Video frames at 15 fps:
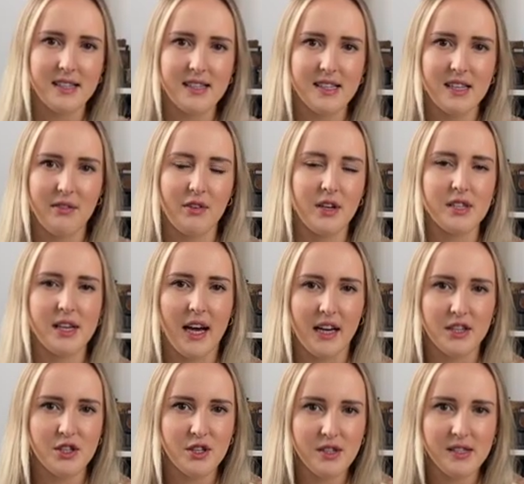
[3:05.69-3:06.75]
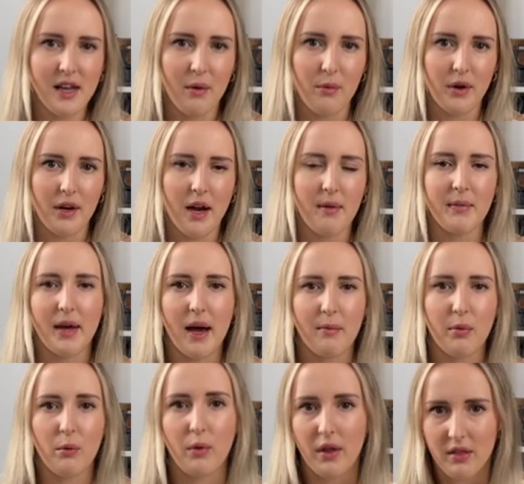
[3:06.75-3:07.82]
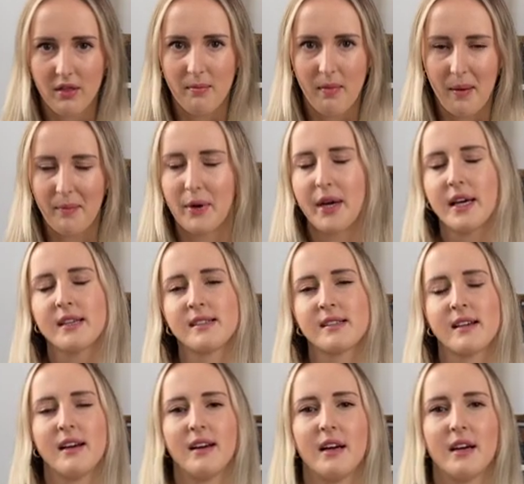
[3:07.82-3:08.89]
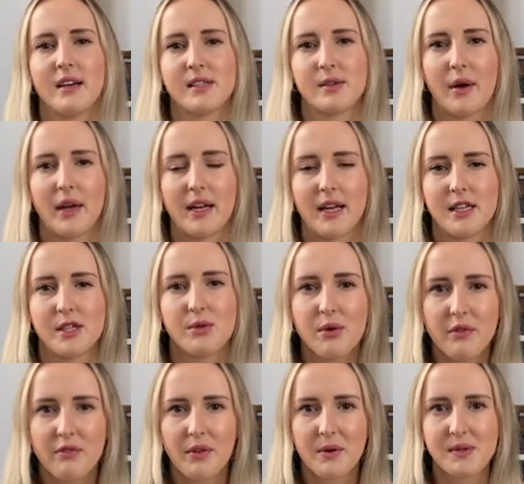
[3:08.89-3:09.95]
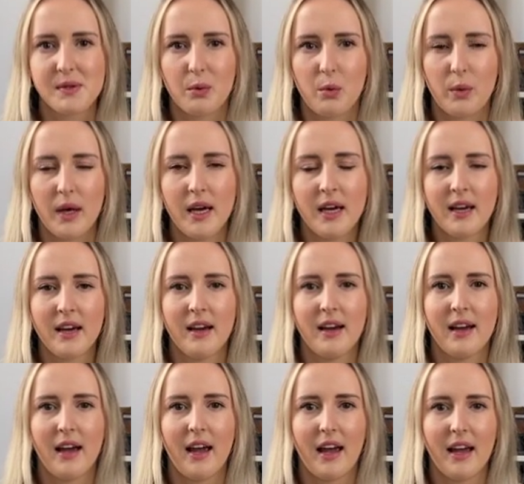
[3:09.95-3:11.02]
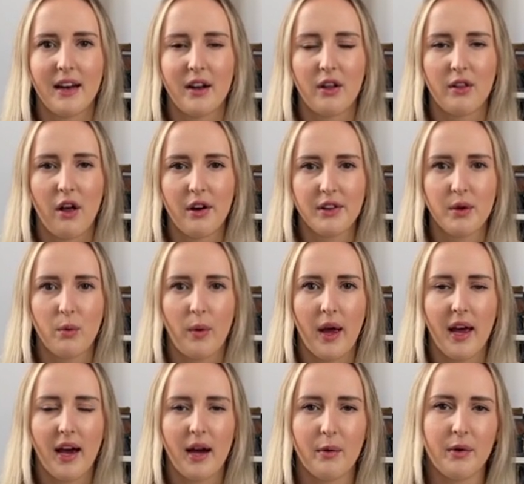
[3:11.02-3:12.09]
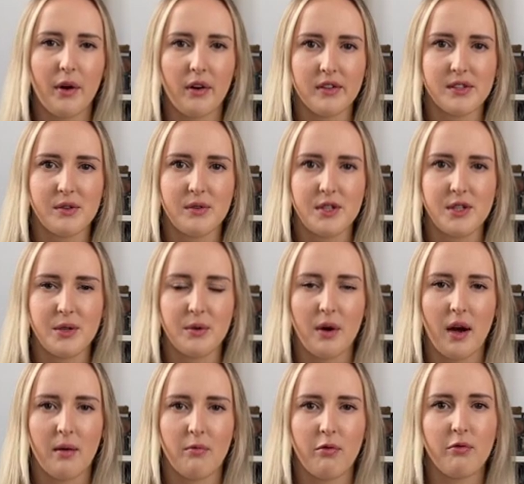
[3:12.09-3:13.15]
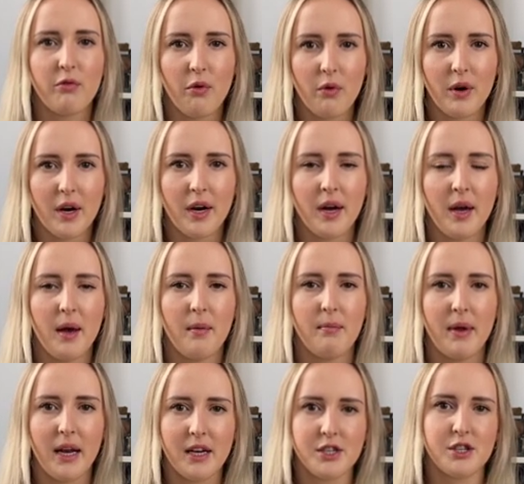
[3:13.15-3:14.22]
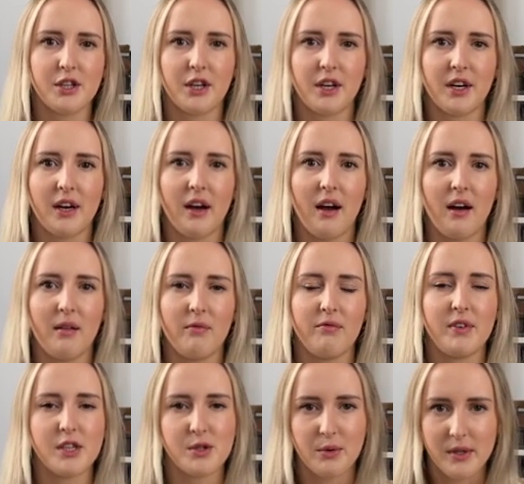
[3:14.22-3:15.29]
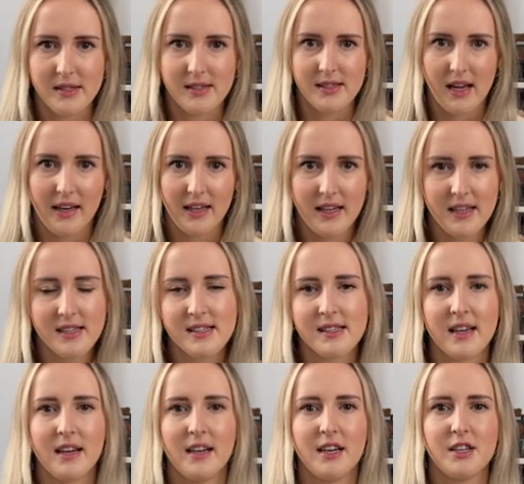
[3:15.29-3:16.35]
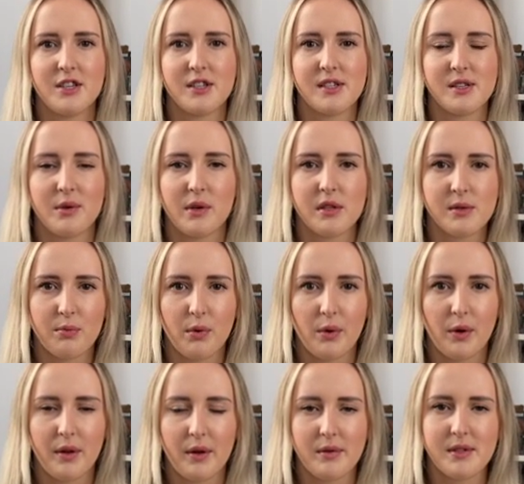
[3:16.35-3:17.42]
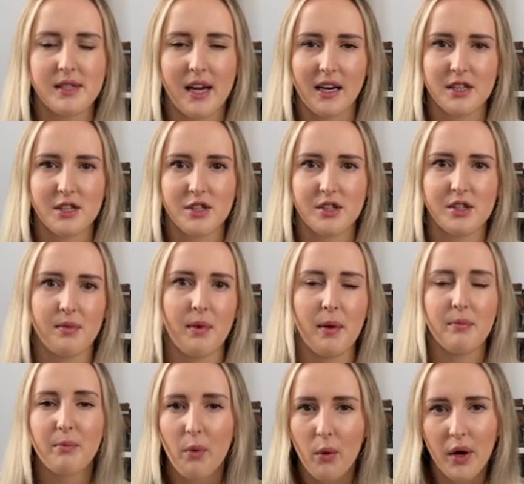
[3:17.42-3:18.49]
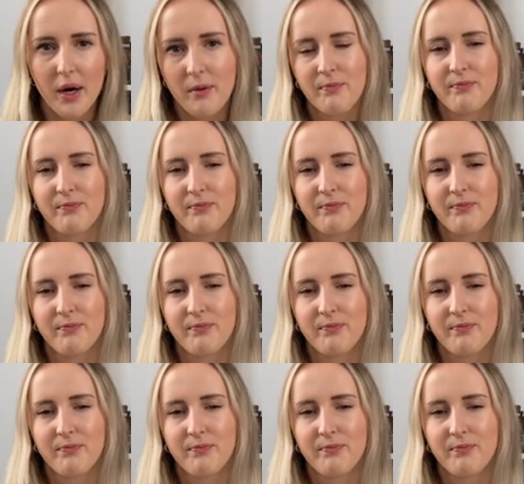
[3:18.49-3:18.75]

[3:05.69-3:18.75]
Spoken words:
to different textures that were coming up with the memories. So I did 2 of those a week, and along the way I would also do 4 miniature visual studies just to explore those textures a bit more.